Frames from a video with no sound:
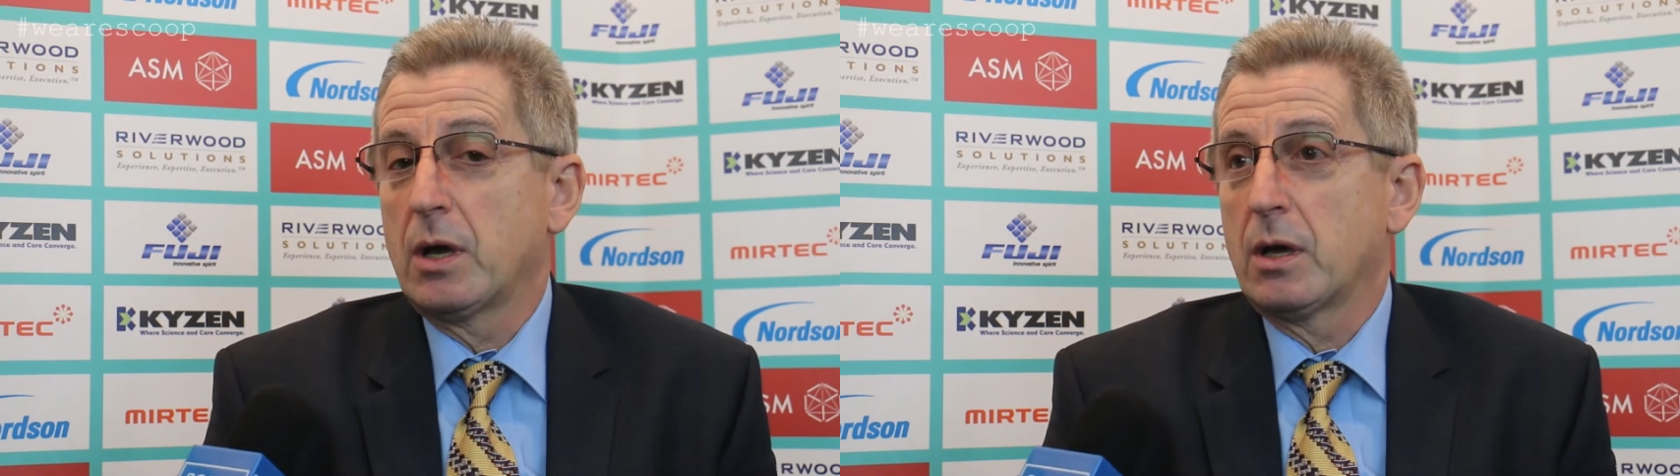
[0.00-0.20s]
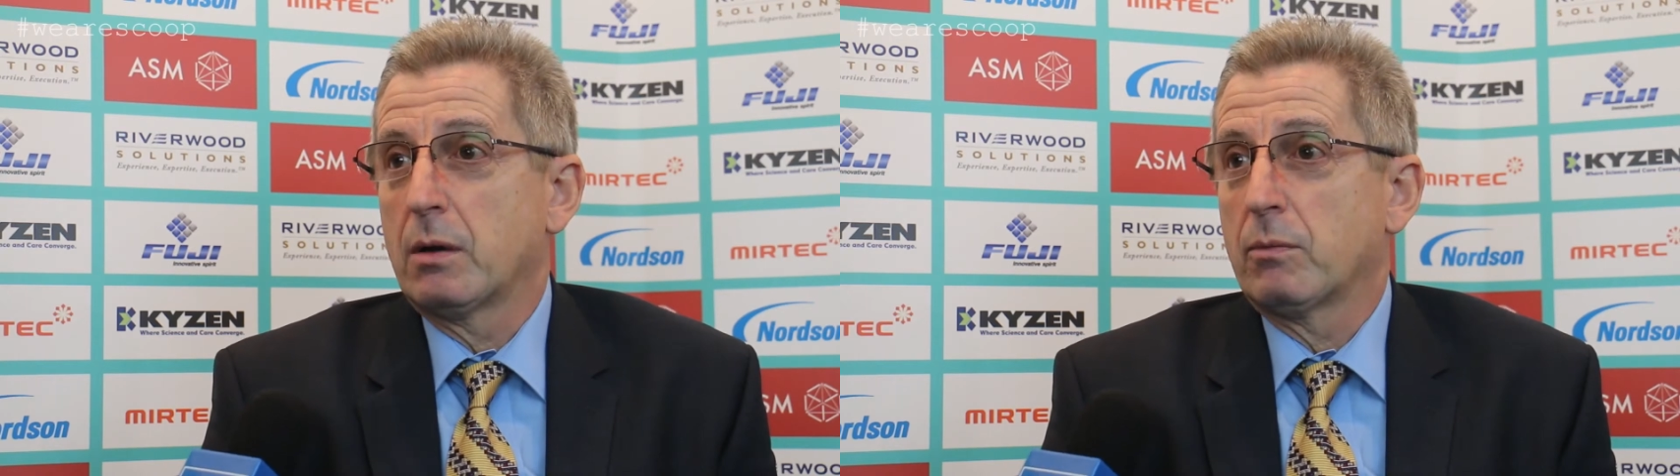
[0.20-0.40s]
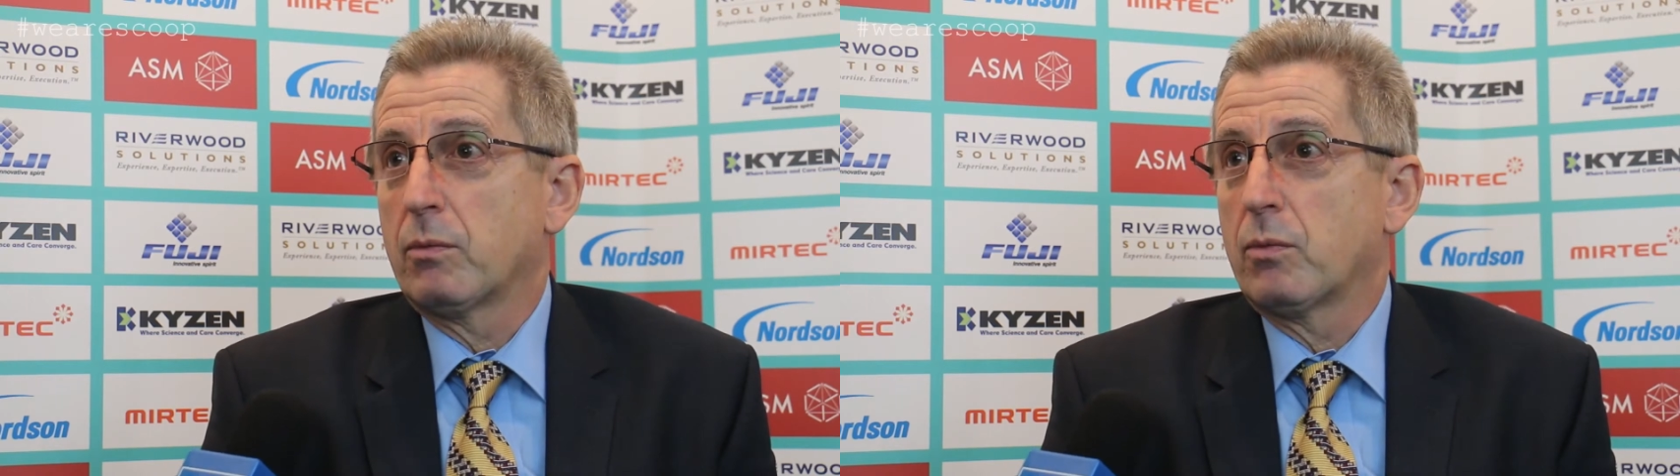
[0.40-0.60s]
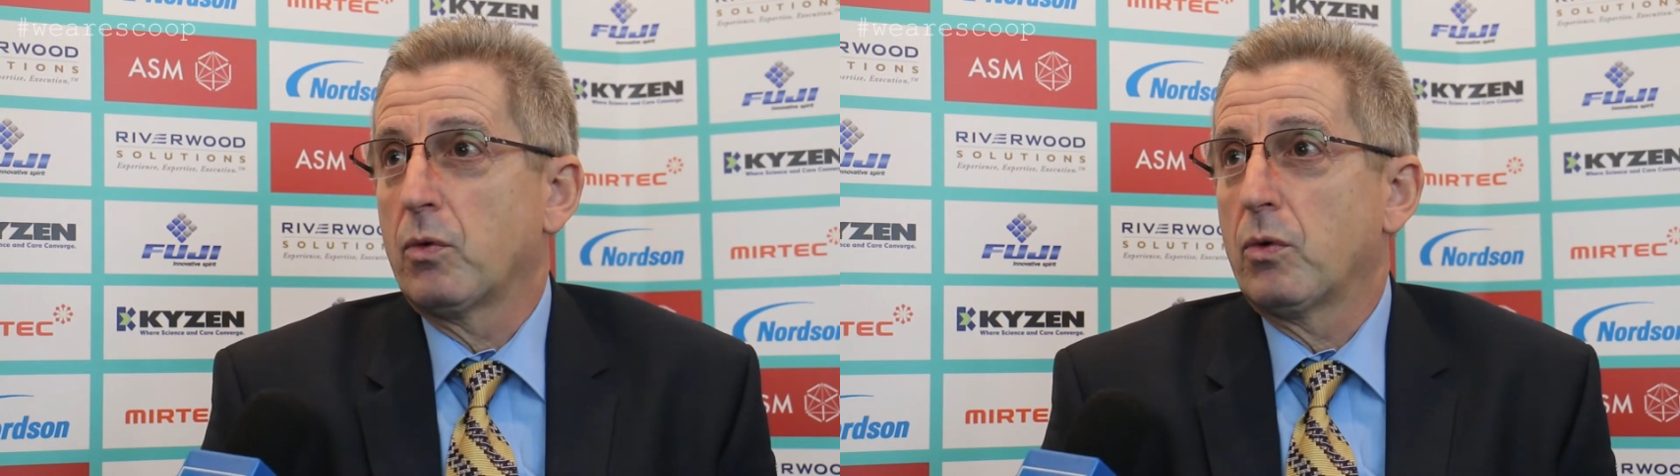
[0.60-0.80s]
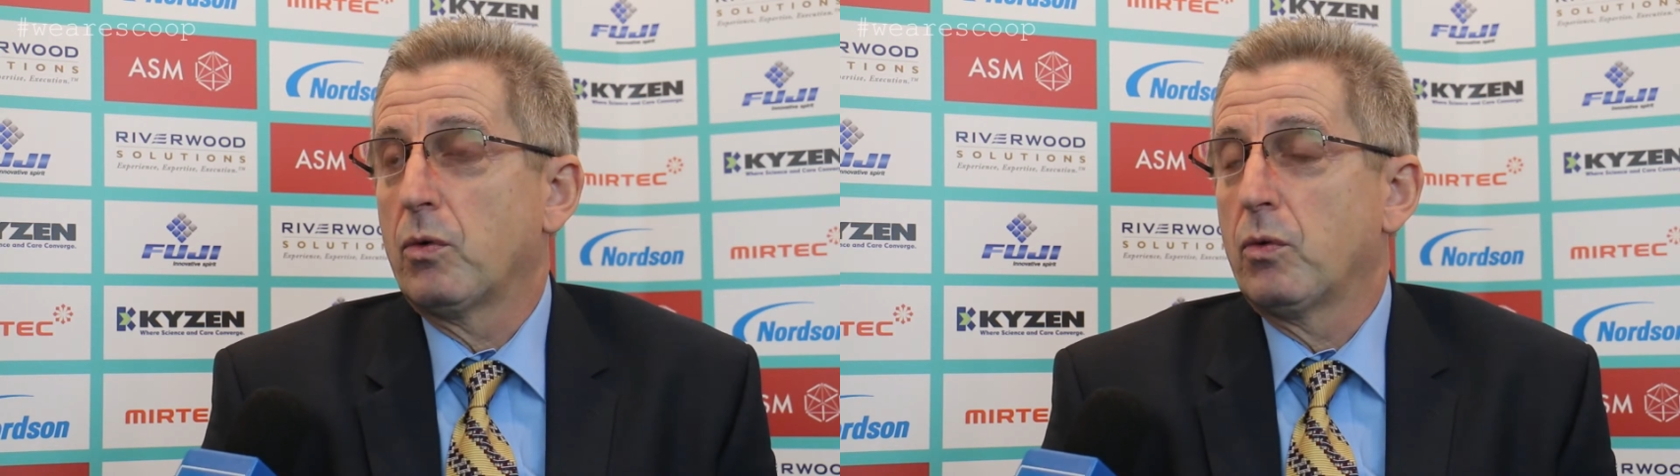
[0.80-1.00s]

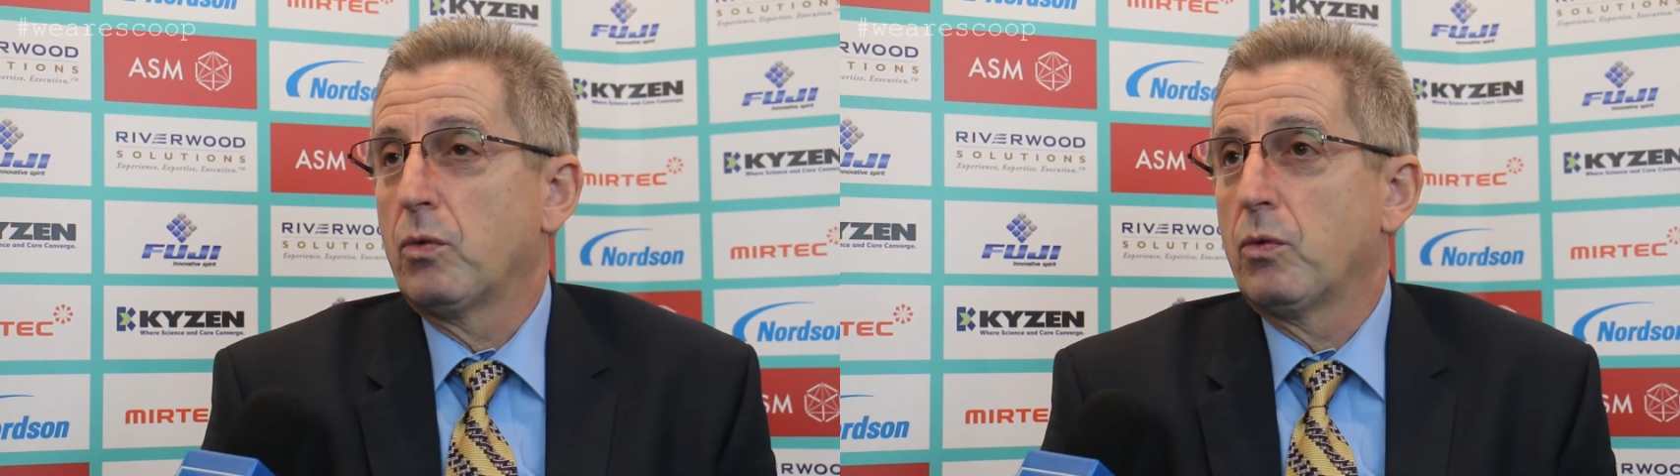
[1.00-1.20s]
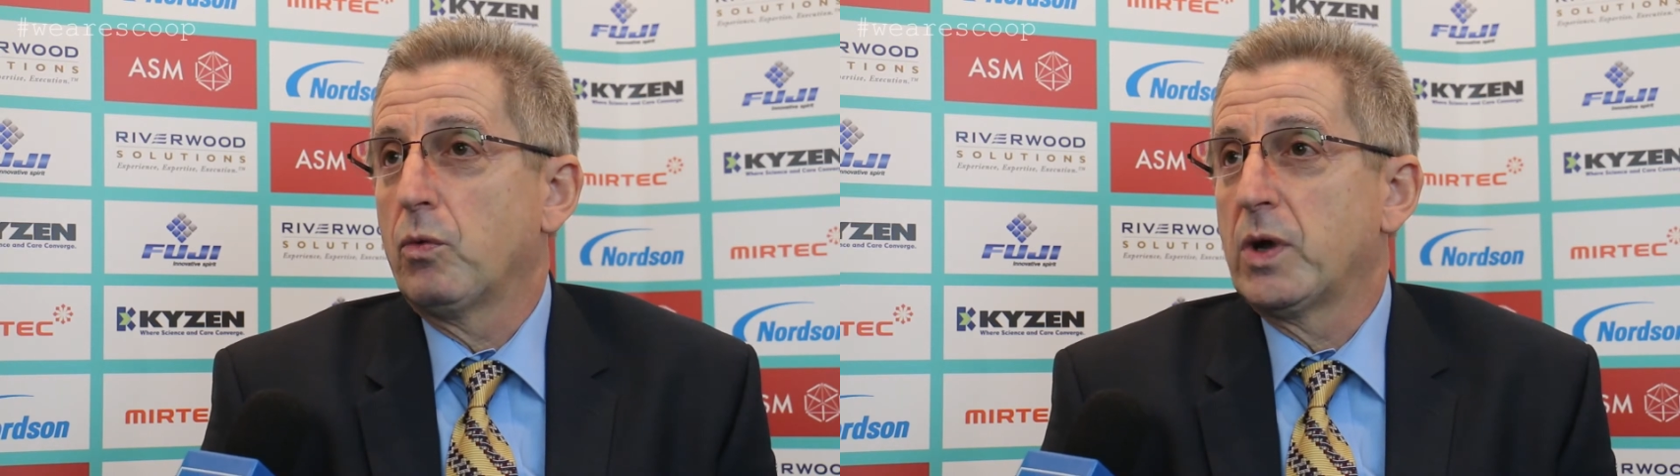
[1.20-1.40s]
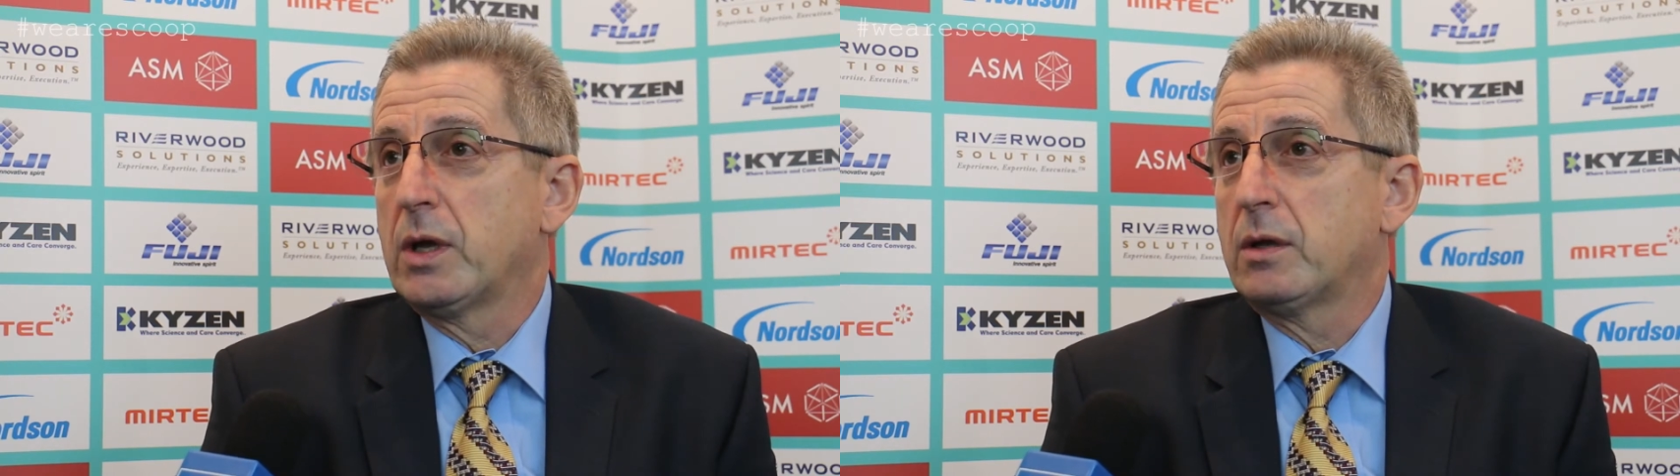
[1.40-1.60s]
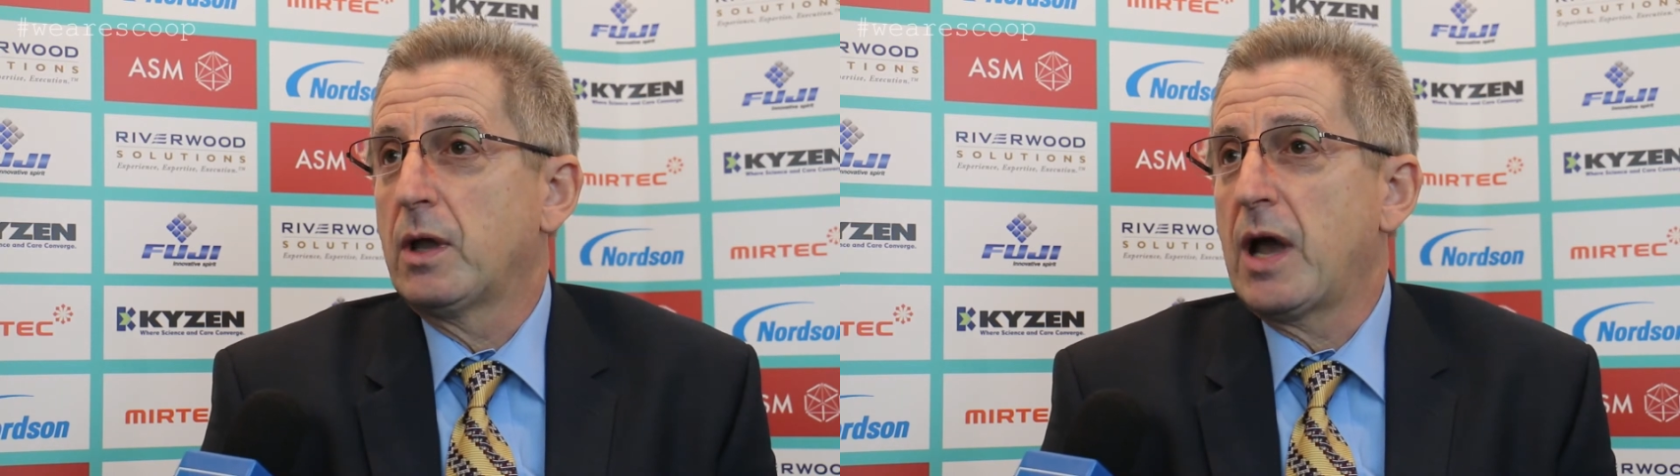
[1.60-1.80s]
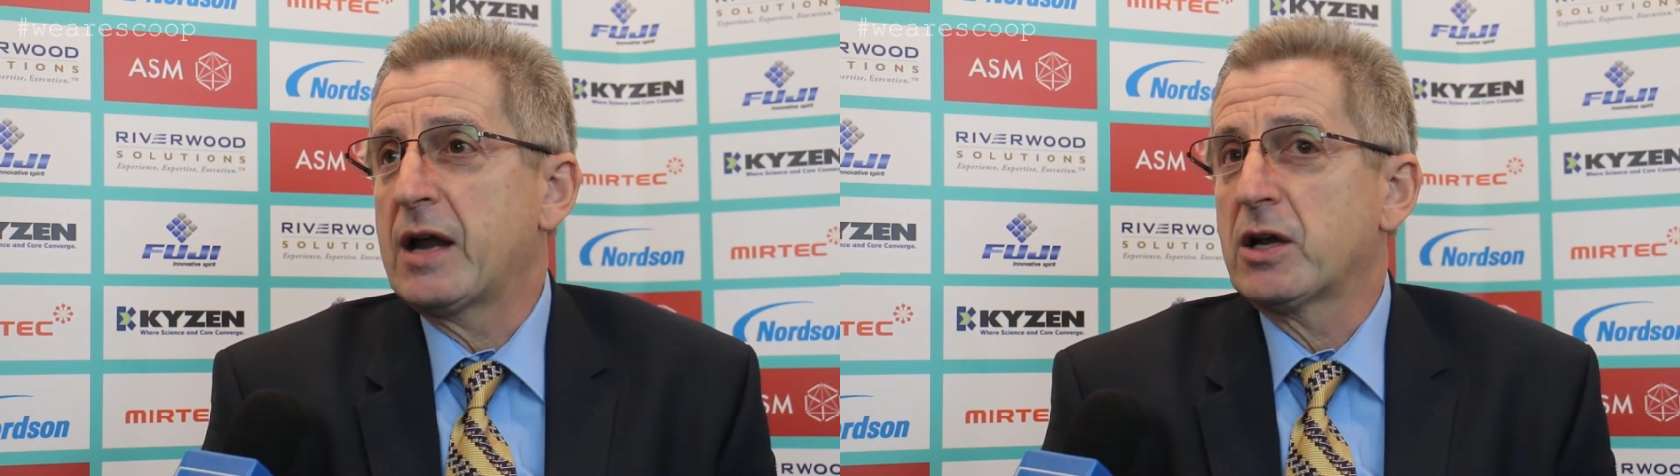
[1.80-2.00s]

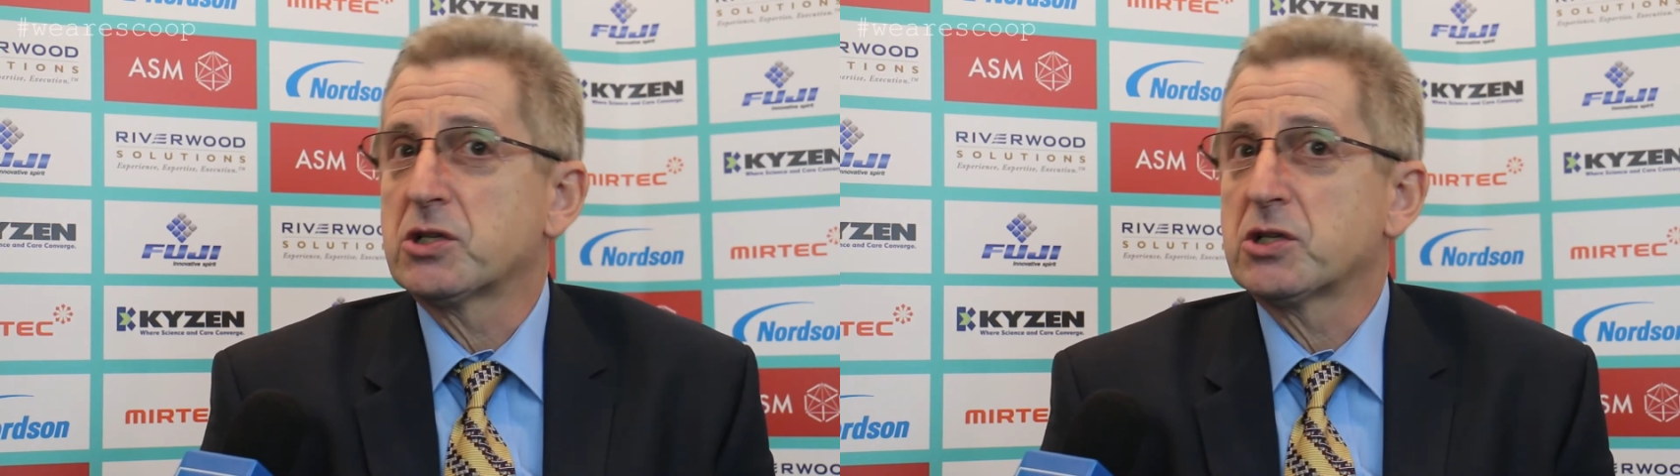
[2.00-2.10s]
had